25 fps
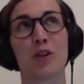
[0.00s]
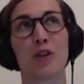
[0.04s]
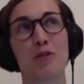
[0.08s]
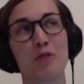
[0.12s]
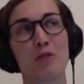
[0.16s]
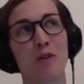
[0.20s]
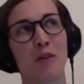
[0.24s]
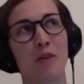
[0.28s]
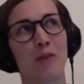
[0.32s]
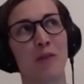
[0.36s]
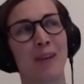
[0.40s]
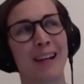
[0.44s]

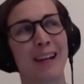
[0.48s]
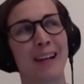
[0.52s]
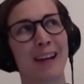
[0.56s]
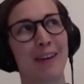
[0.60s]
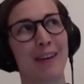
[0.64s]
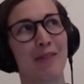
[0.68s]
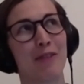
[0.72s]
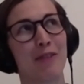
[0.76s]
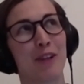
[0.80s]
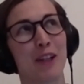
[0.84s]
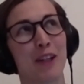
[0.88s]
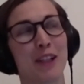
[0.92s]
when I
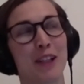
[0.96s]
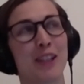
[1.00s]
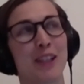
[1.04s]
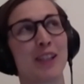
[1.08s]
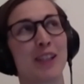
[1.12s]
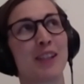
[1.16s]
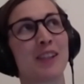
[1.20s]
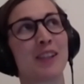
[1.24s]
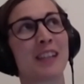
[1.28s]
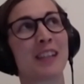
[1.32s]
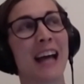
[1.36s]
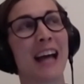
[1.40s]

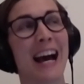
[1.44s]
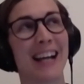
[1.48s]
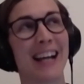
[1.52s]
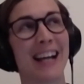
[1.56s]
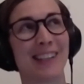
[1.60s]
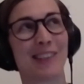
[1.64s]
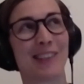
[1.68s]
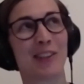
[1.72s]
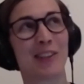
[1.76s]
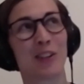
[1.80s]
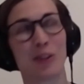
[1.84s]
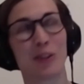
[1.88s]
first
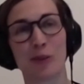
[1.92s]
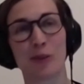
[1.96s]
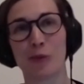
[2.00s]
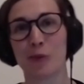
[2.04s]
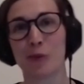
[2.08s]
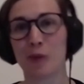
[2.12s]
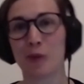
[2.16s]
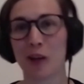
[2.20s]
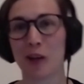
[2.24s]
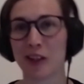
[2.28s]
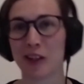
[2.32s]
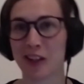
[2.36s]
asked you
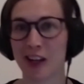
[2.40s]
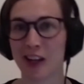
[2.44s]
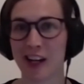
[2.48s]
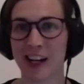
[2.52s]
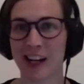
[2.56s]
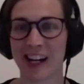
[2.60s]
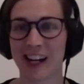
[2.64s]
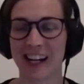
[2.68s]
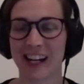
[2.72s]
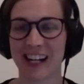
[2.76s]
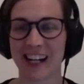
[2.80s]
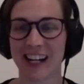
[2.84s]
what
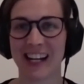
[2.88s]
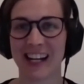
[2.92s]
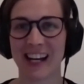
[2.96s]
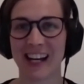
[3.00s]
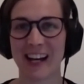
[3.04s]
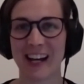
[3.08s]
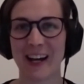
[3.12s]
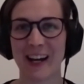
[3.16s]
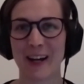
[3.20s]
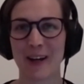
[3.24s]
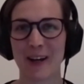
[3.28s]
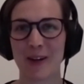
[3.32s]
are
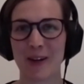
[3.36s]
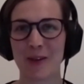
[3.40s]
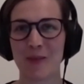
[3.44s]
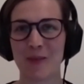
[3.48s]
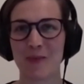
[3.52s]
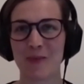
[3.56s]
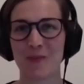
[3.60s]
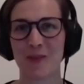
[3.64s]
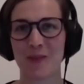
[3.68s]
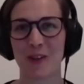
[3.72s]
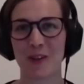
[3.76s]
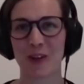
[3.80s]

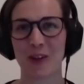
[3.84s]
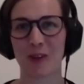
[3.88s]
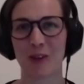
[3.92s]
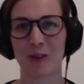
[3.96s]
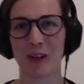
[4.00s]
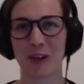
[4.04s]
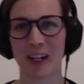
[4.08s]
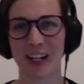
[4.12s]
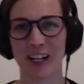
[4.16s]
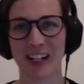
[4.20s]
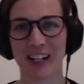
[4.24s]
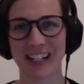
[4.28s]

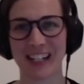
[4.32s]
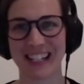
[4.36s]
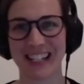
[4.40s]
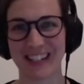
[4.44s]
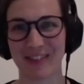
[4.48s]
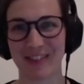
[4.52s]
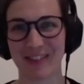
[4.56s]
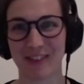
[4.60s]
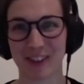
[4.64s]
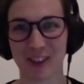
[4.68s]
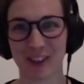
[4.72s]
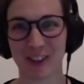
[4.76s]
what are the
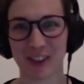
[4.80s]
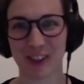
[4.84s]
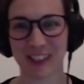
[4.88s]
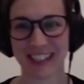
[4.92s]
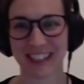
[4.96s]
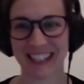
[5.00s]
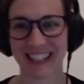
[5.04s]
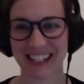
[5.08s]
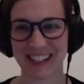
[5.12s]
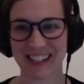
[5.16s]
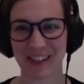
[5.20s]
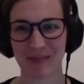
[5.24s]

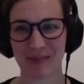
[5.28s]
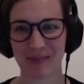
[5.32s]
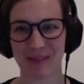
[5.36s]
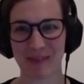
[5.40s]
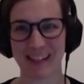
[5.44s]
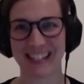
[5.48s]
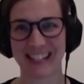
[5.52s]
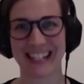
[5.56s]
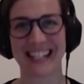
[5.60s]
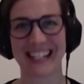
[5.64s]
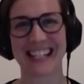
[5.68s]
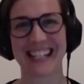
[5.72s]
difficulties, you
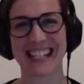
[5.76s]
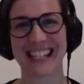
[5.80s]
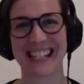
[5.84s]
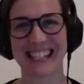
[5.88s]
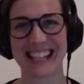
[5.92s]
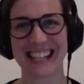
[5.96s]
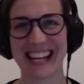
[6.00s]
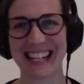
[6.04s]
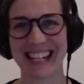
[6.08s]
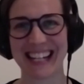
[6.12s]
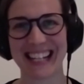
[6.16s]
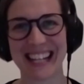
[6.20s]
basically
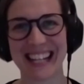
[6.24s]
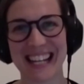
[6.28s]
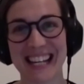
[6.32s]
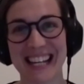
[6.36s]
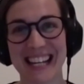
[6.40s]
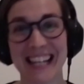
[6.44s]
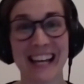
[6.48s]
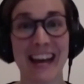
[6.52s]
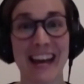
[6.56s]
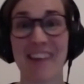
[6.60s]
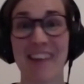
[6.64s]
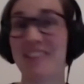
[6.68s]
said
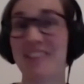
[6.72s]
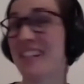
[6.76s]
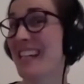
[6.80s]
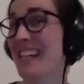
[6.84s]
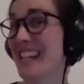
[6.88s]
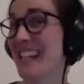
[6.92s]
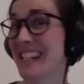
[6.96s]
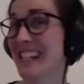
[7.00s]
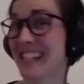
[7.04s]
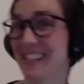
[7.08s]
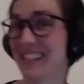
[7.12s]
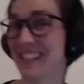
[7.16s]
every
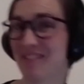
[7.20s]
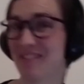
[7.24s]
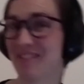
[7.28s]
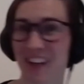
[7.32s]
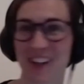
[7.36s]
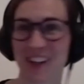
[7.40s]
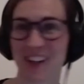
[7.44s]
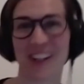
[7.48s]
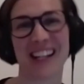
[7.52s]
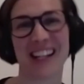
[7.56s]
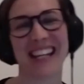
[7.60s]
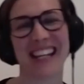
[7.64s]
day is
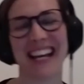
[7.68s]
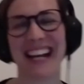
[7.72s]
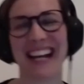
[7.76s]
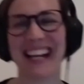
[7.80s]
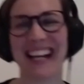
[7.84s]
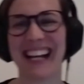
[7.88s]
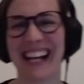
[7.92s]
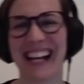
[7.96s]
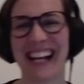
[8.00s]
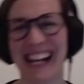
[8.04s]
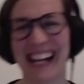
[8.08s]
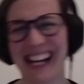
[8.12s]
difficult.
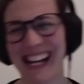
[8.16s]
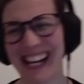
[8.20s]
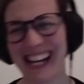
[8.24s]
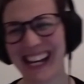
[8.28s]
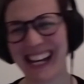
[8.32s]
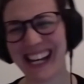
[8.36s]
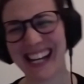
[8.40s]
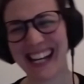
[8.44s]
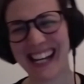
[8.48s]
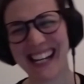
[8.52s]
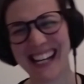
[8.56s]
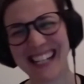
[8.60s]

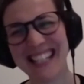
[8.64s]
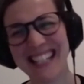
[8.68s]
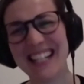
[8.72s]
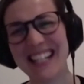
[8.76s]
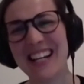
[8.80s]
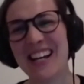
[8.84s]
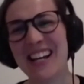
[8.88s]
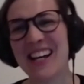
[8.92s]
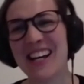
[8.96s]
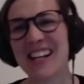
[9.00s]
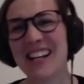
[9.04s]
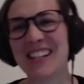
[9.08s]

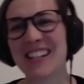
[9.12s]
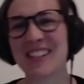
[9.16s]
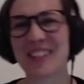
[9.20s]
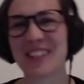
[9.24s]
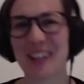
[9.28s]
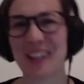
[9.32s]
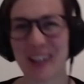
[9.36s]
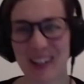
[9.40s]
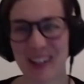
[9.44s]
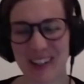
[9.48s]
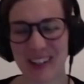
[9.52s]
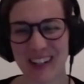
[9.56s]

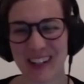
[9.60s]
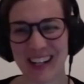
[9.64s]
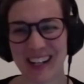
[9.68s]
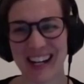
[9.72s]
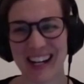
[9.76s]
So